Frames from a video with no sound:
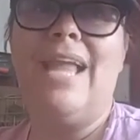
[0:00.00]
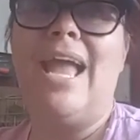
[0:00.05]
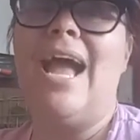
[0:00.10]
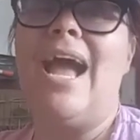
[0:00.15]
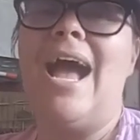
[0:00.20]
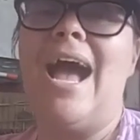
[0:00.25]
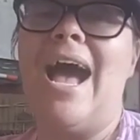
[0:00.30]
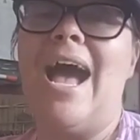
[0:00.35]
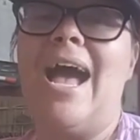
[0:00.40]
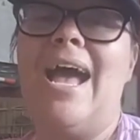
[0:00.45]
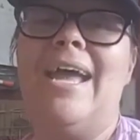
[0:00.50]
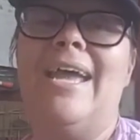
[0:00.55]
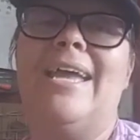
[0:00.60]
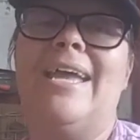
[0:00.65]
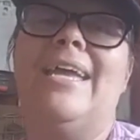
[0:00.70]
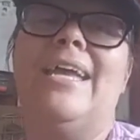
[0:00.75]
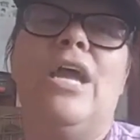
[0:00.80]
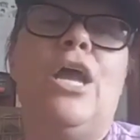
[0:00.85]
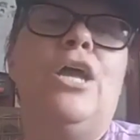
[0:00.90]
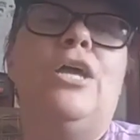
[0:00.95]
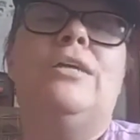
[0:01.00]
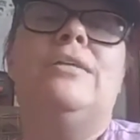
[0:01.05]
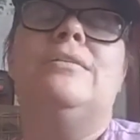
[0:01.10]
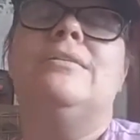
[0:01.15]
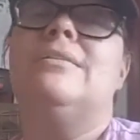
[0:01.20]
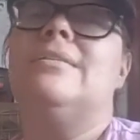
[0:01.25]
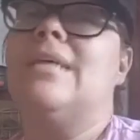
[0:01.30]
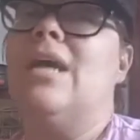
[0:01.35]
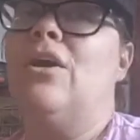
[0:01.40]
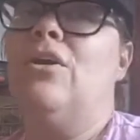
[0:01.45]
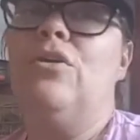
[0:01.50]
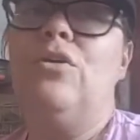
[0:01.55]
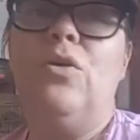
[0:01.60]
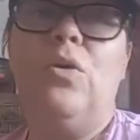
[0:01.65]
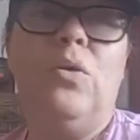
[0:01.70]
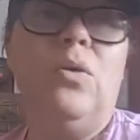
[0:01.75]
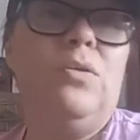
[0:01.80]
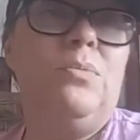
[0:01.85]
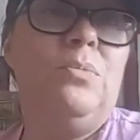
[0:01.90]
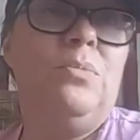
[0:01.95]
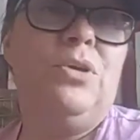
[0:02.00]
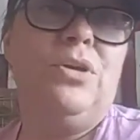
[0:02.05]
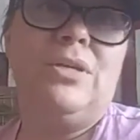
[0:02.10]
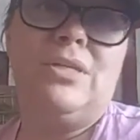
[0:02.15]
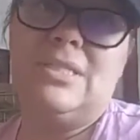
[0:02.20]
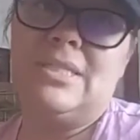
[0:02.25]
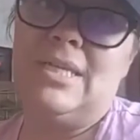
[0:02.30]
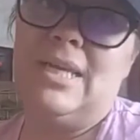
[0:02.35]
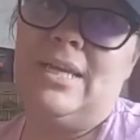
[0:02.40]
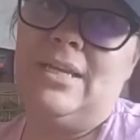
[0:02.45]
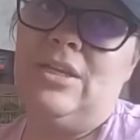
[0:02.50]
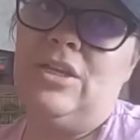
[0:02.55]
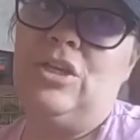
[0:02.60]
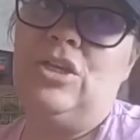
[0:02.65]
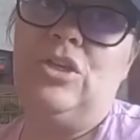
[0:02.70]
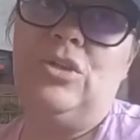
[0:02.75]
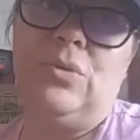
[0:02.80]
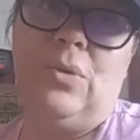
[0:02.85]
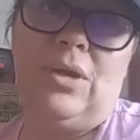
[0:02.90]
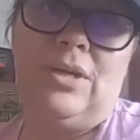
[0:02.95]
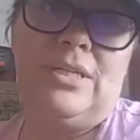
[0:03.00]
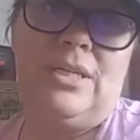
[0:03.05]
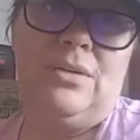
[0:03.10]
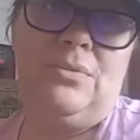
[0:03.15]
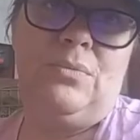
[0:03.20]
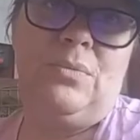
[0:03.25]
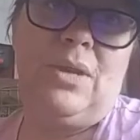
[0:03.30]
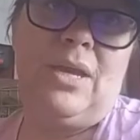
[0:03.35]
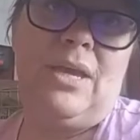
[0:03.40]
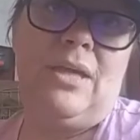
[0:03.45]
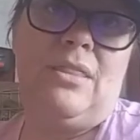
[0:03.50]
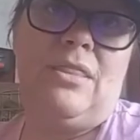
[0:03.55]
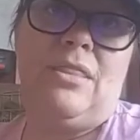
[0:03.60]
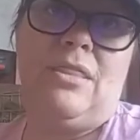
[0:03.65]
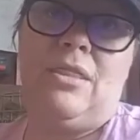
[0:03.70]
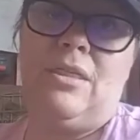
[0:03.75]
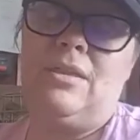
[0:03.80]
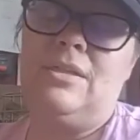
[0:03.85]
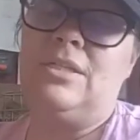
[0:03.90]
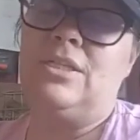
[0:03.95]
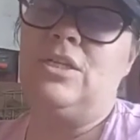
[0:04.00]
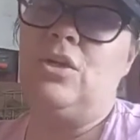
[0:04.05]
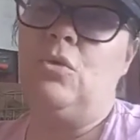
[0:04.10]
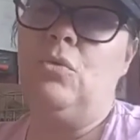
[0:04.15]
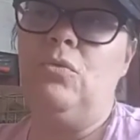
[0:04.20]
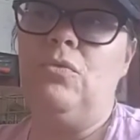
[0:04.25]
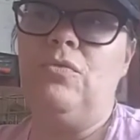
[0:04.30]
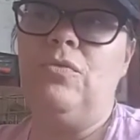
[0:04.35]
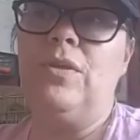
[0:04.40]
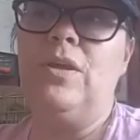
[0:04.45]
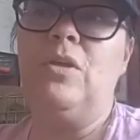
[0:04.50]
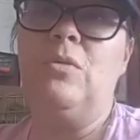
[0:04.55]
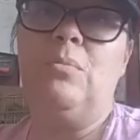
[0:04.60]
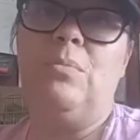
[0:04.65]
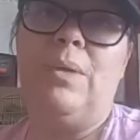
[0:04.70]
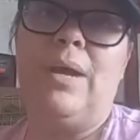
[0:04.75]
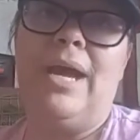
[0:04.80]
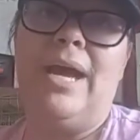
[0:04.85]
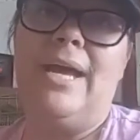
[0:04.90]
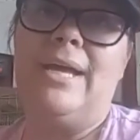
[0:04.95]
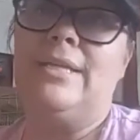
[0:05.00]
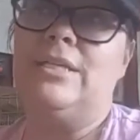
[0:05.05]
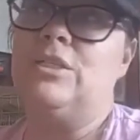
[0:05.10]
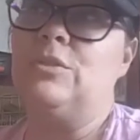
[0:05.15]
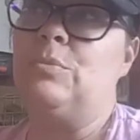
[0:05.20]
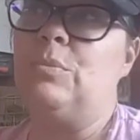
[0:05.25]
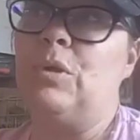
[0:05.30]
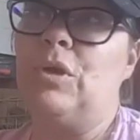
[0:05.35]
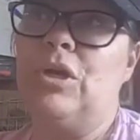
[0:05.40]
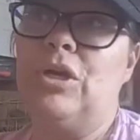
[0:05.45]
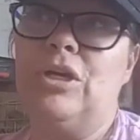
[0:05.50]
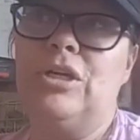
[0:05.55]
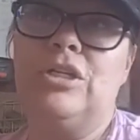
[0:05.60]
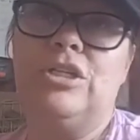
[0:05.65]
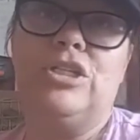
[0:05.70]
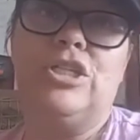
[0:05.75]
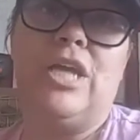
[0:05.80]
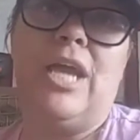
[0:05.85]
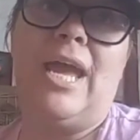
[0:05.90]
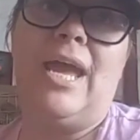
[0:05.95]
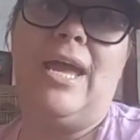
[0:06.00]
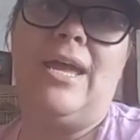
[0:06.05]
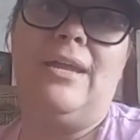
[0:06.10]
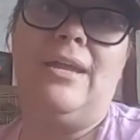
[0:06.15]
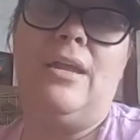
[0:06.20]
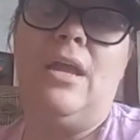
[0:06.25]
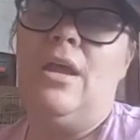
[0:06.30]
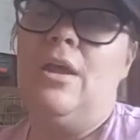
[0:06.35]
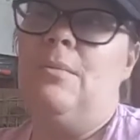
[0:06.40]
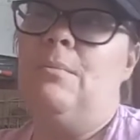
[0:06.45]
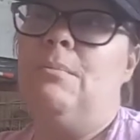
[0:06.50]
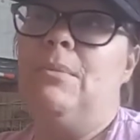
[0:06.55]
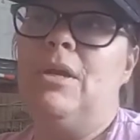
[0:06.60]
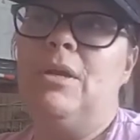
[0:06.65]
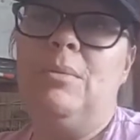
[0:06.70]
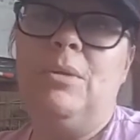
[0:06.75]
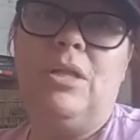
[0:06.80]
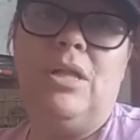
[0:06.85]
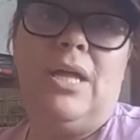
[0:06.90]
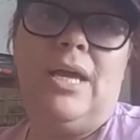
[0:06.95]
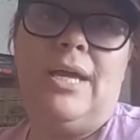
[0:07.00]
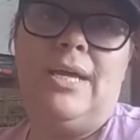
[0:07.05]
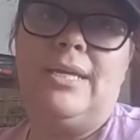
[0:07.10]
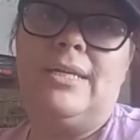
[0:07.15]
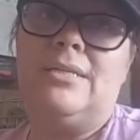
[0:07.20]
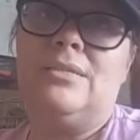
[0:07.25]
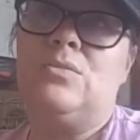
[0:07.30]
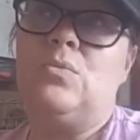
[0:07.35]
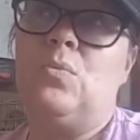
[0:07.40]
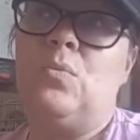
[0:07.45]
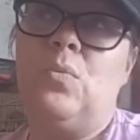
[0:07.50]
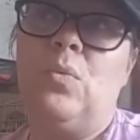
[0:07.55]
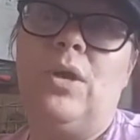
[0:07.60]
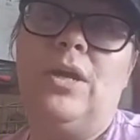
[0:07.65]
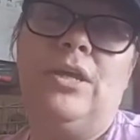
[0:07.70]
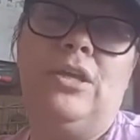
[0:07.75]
I sell old books that you are done with. Don't feel bad to purge and minimalize what